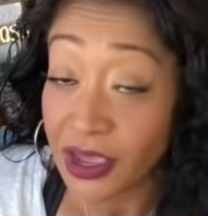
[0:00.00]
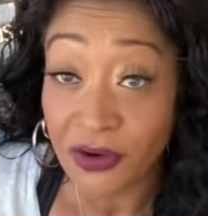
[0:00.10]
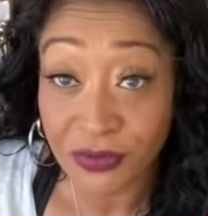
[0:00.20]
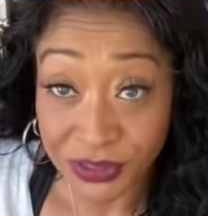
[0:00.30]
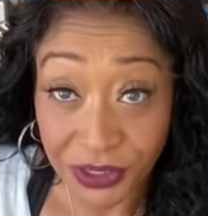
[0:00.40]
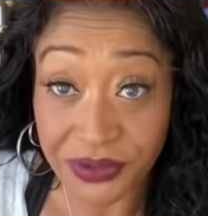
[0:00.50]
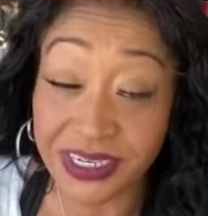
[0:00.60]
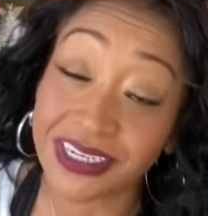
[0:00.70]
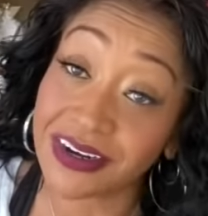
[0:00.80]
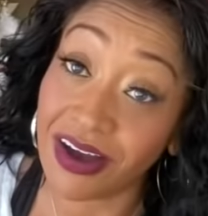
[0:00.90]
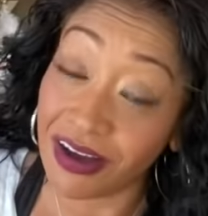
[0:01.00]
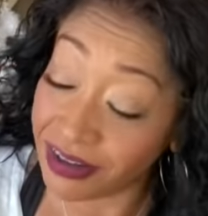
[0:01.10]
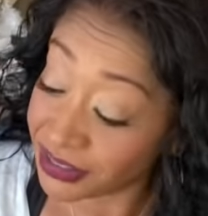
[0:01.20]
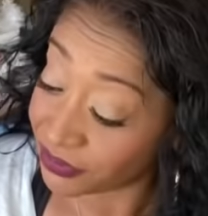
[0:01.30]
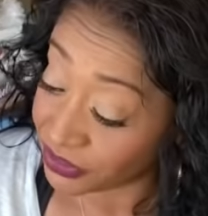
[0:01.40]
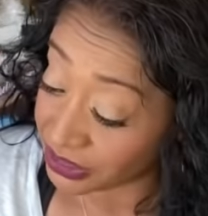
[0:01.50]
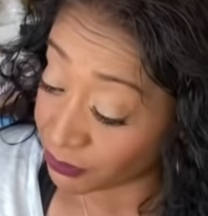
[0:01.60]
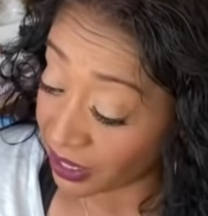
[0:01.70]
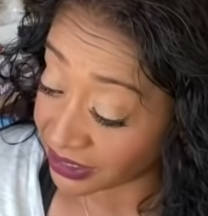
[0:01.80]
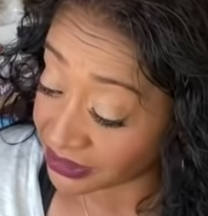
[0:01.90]
for donating all of these
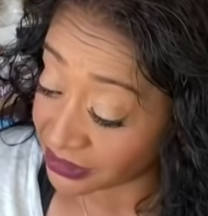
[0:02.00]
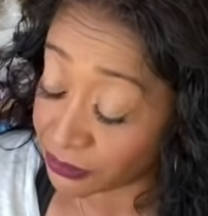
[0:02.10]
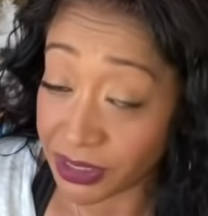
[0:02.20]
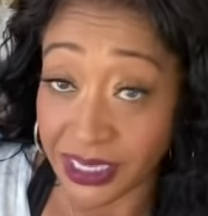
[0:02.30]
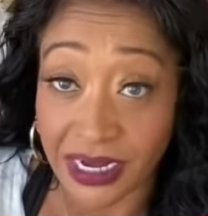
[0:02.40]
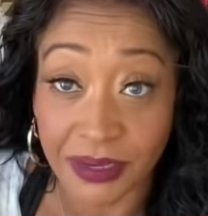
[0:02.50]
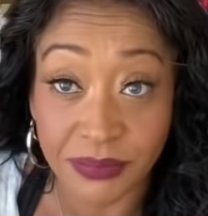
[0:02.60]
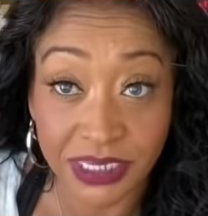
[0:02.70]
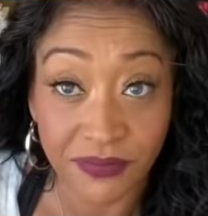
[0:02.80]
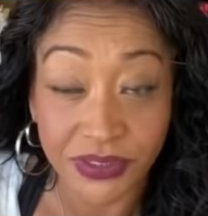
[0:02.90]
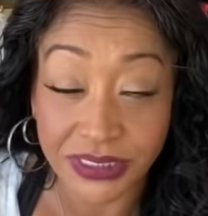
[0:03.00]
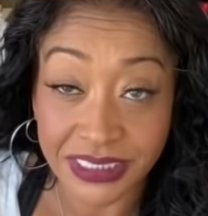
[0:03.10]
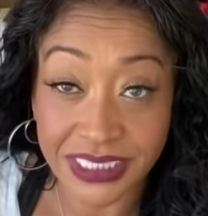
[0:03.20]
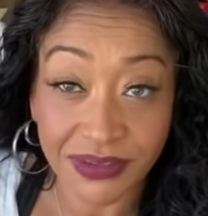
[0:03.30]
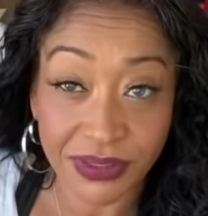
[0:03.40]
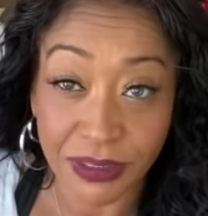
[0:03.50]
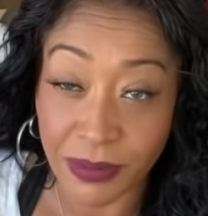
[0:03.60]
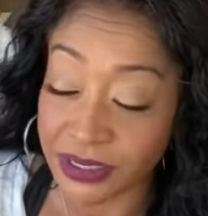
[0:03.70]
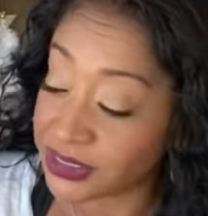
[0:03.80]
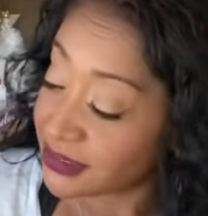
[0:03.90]
bands to me and I'm definitely giving them
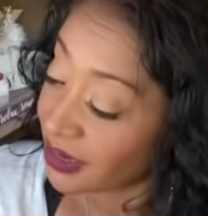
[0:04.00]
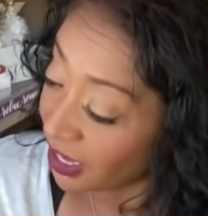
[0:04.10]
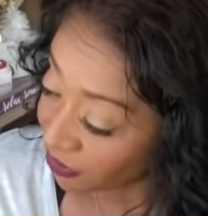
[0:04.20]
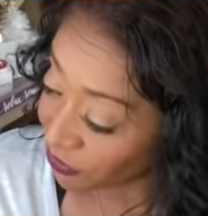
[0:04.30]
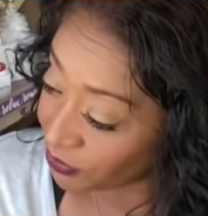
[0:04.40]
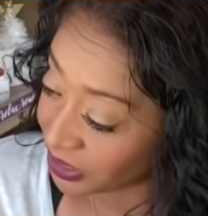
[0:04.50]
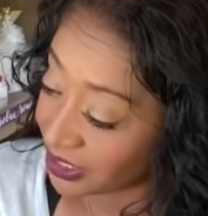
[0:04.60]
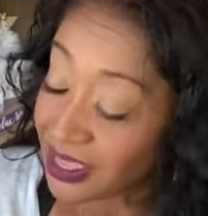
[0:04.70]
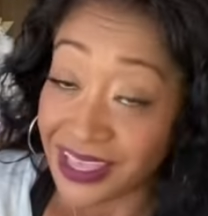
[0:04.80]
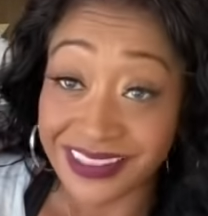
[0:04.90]
out to everybody